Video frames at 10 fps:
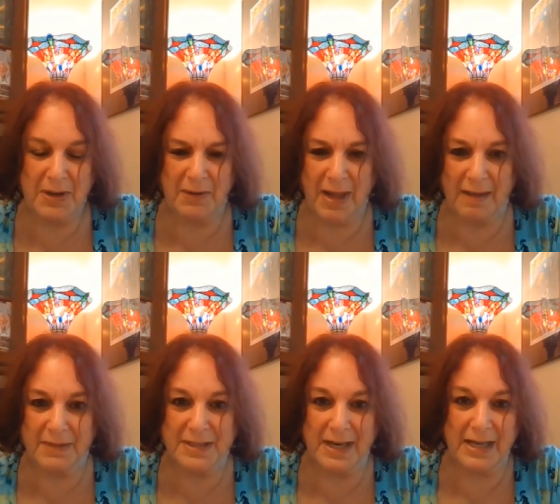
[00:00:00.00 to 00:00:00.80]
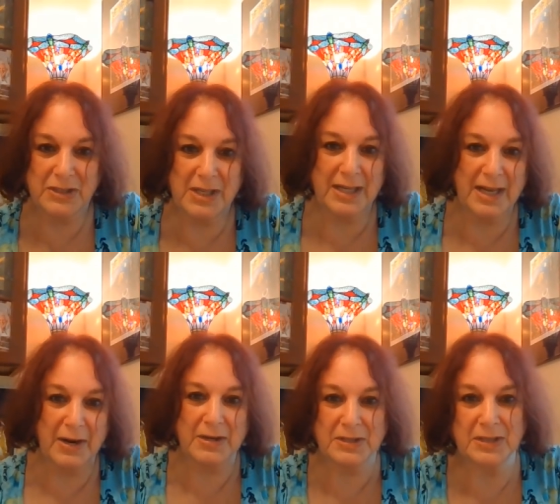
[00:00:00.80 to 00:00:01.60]
I know I haven't done actually a
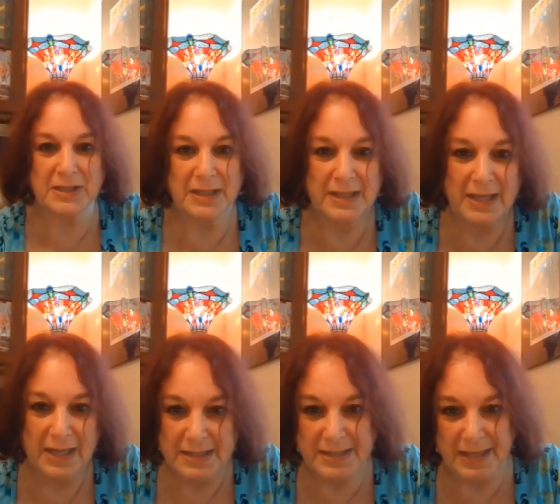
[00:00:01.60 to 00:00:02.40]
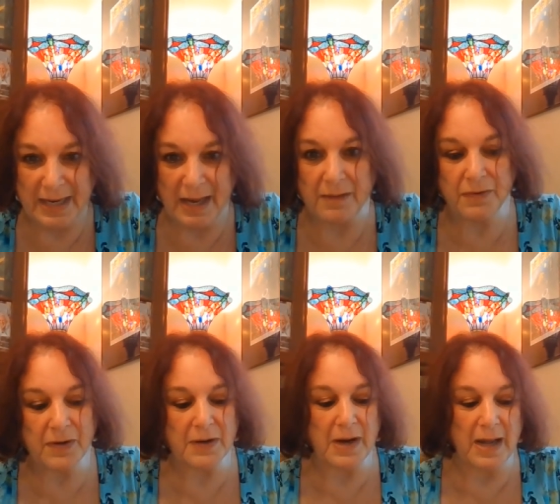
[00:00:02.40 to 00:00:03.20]
character study of
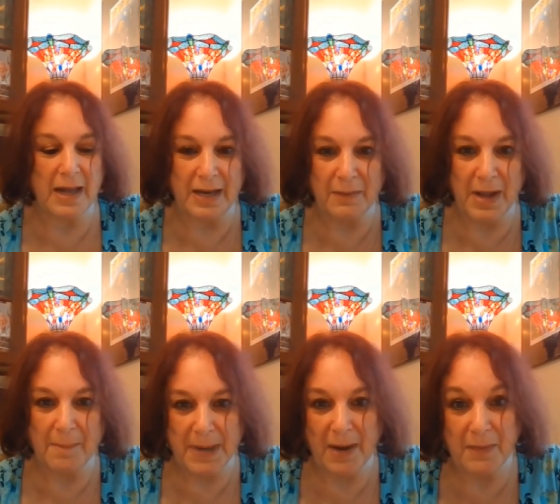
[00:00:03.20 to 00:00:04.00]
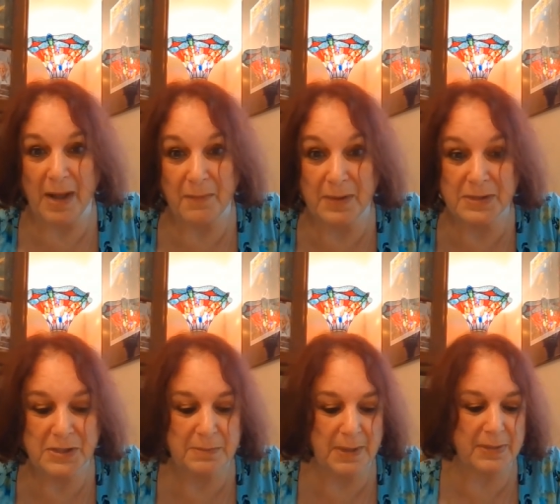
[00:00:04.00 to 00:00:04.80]
her, and I w but I, I will
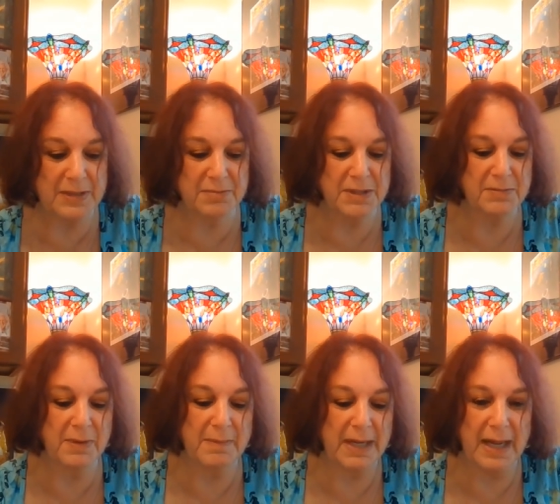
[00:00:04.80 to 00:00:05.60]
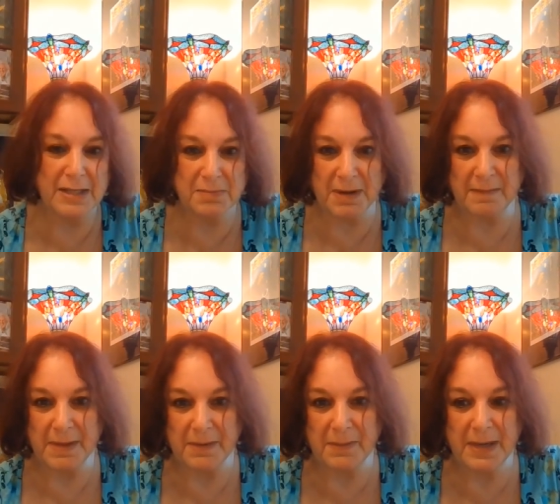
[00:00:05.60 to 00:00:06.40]
do, but this was what my guides wanted
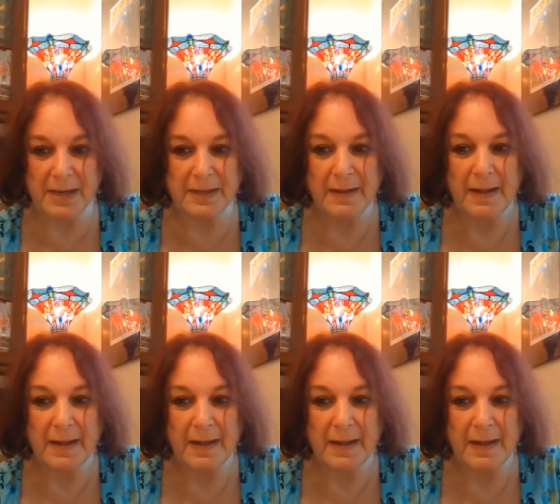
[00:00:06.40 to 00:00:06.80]
me to read on.